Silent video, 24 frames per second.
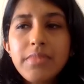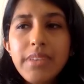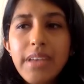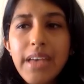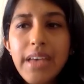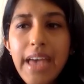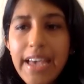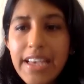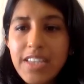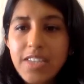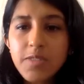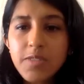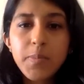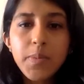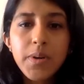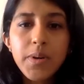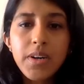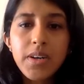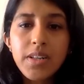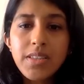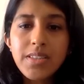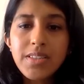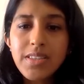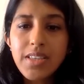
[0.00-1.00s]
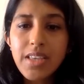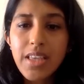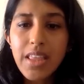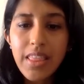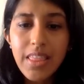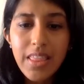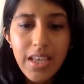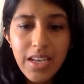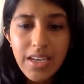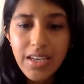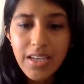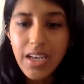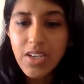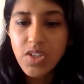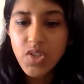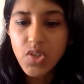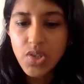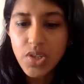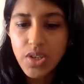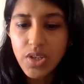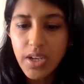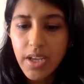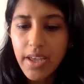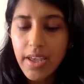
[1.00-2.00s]
experts in the
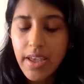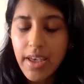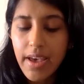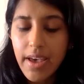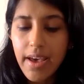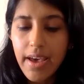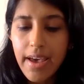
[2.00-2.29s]
industry.